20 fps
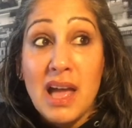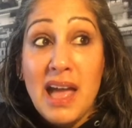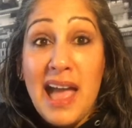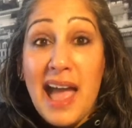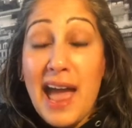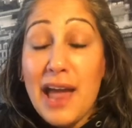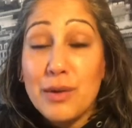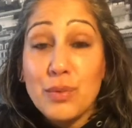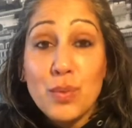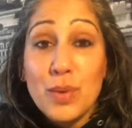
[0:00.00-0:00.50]

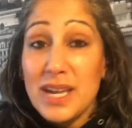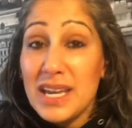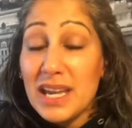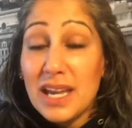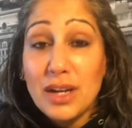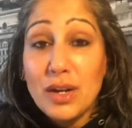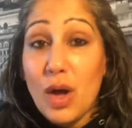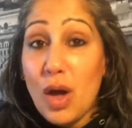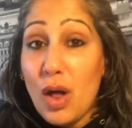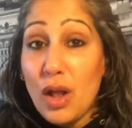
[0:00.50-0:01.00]
And we
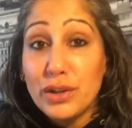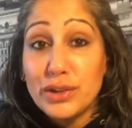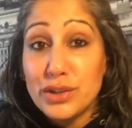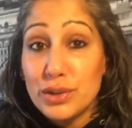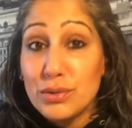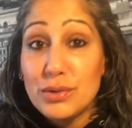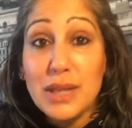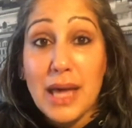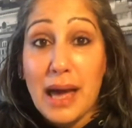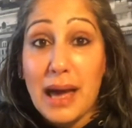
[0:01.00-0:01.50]
can all
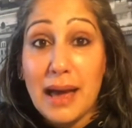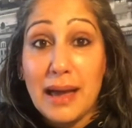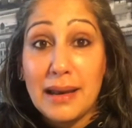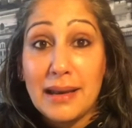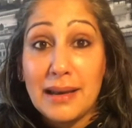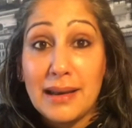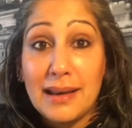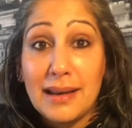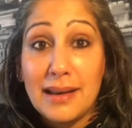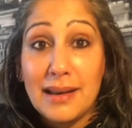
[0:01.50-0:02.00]
do that.
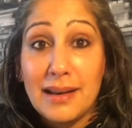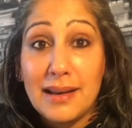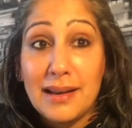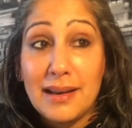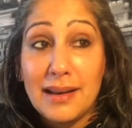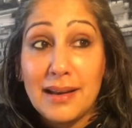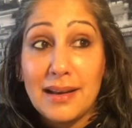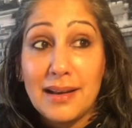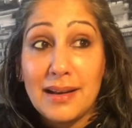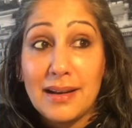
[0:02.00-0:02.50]

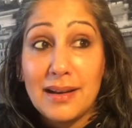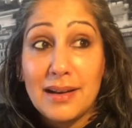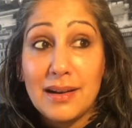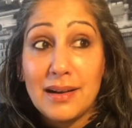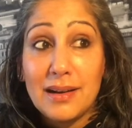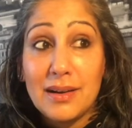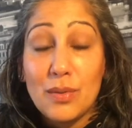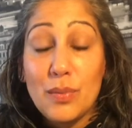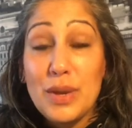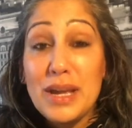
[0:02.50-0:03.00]

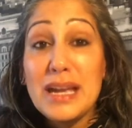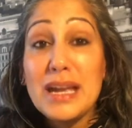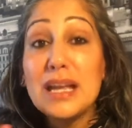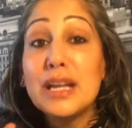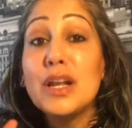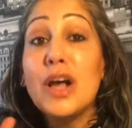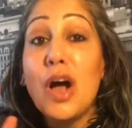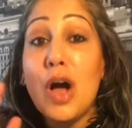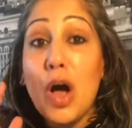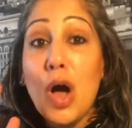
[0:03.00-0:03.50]
We
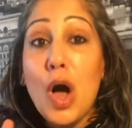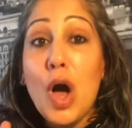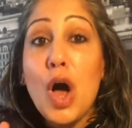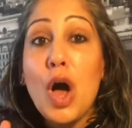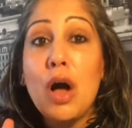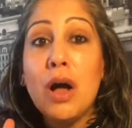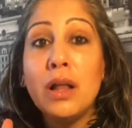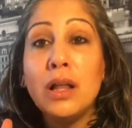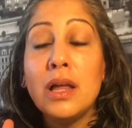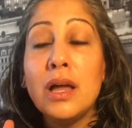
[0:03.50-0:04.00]
can
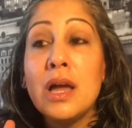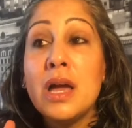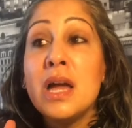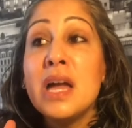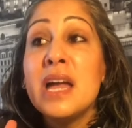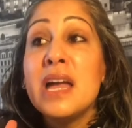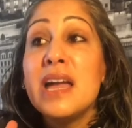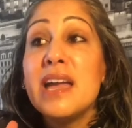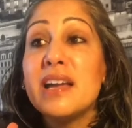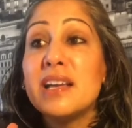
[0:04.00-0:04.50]
all
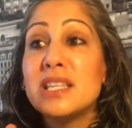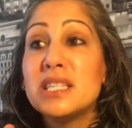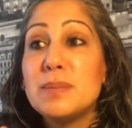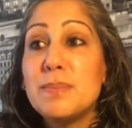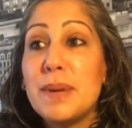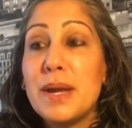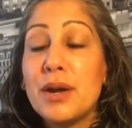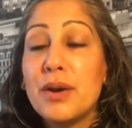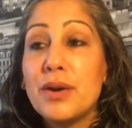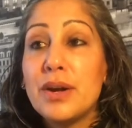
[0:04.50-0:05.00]

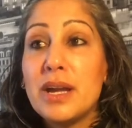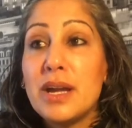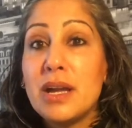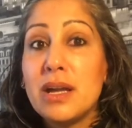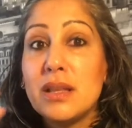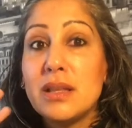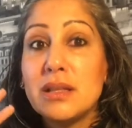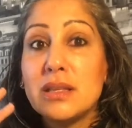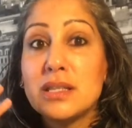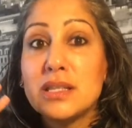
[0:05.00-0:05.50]

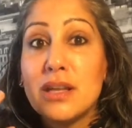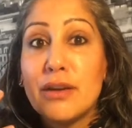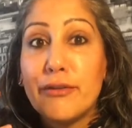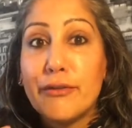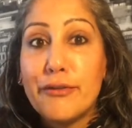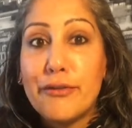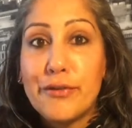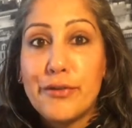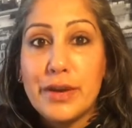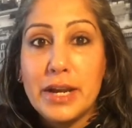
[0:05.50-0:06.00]
experience
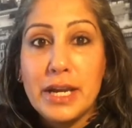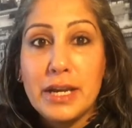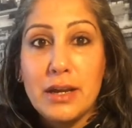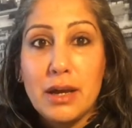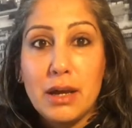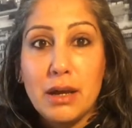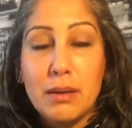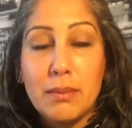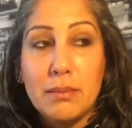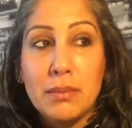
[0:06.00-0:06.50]

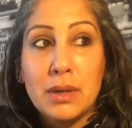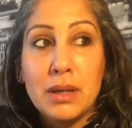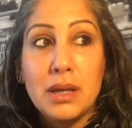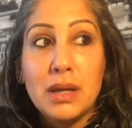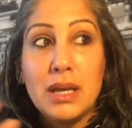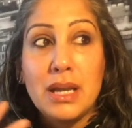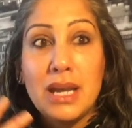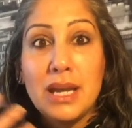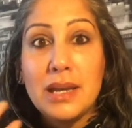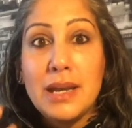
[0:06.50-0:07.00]
freedom
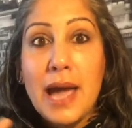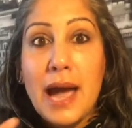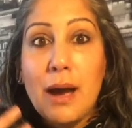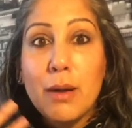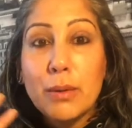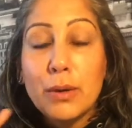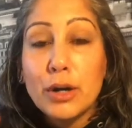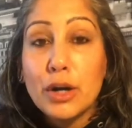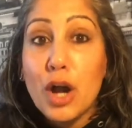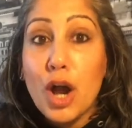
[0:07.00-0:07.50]
in
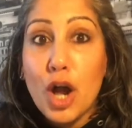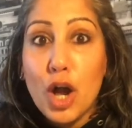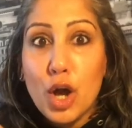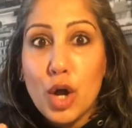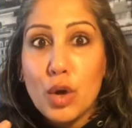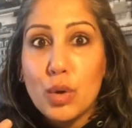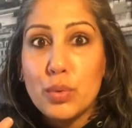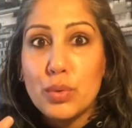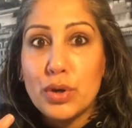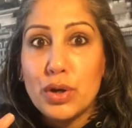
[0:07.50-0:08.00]
our
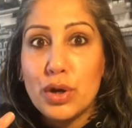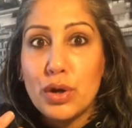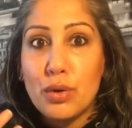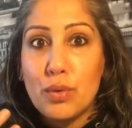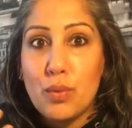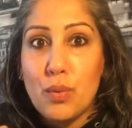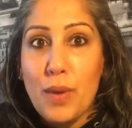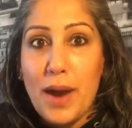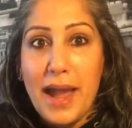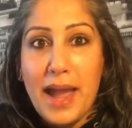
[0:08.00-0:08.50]
own
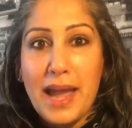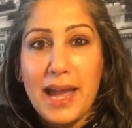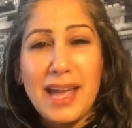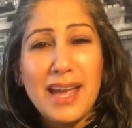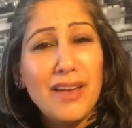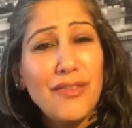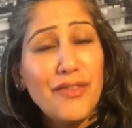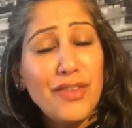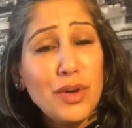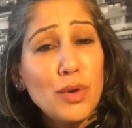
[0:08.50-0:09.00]
way.
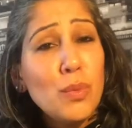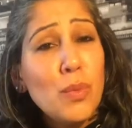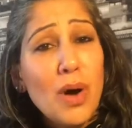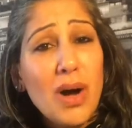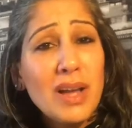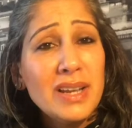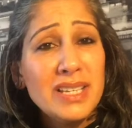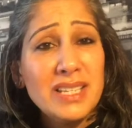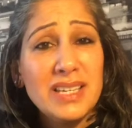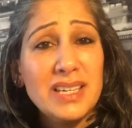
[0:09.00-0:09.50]
If you
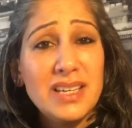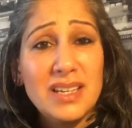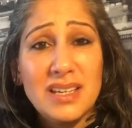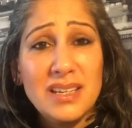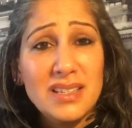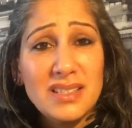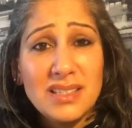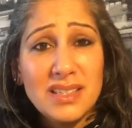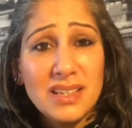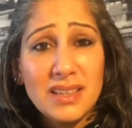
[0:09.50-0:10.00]
want
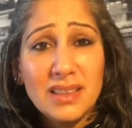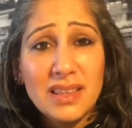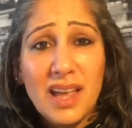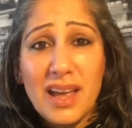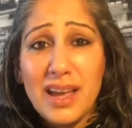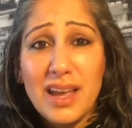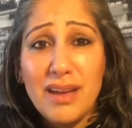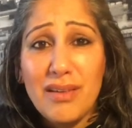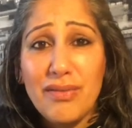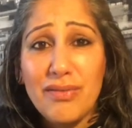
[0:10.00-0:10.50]
ease in
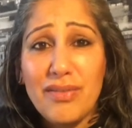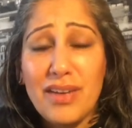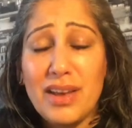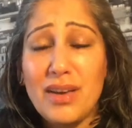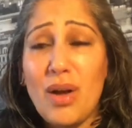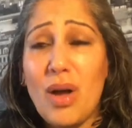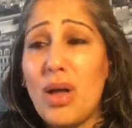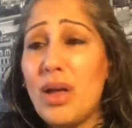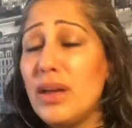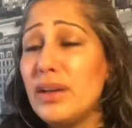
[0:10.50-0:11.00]
life and
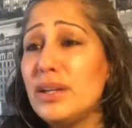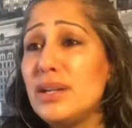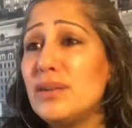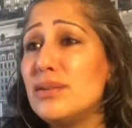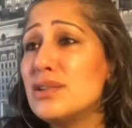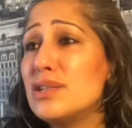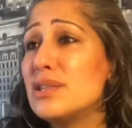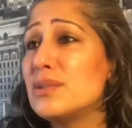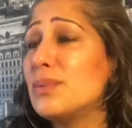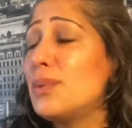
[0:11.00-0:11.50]
all you
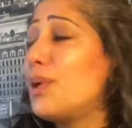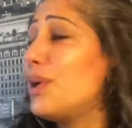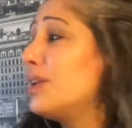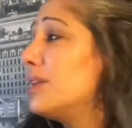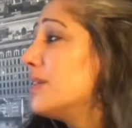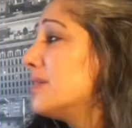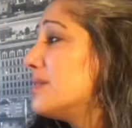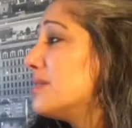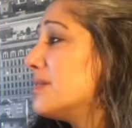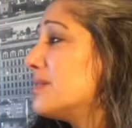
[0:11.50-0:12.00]
just want
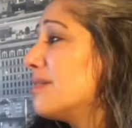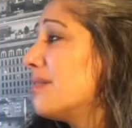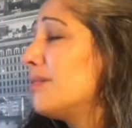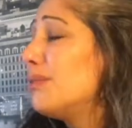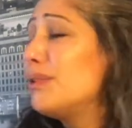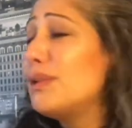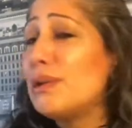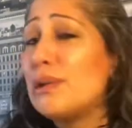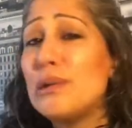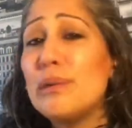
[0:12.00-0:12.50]
is a
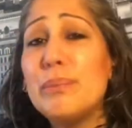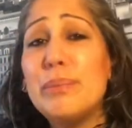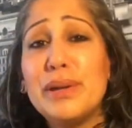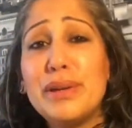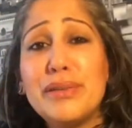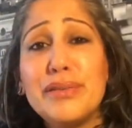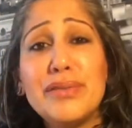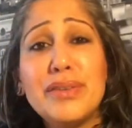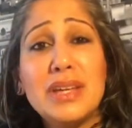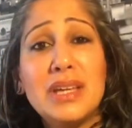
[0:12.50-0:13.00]
little bit
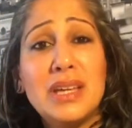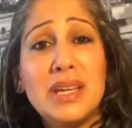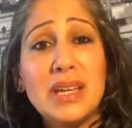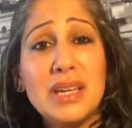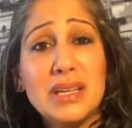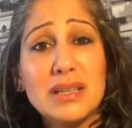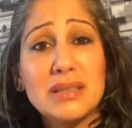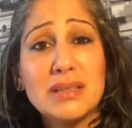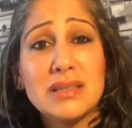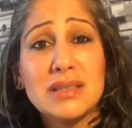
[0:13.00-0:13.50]
of
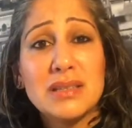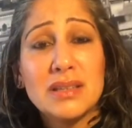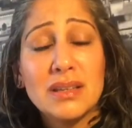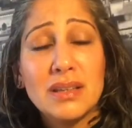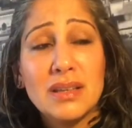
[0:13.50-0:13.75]
ease,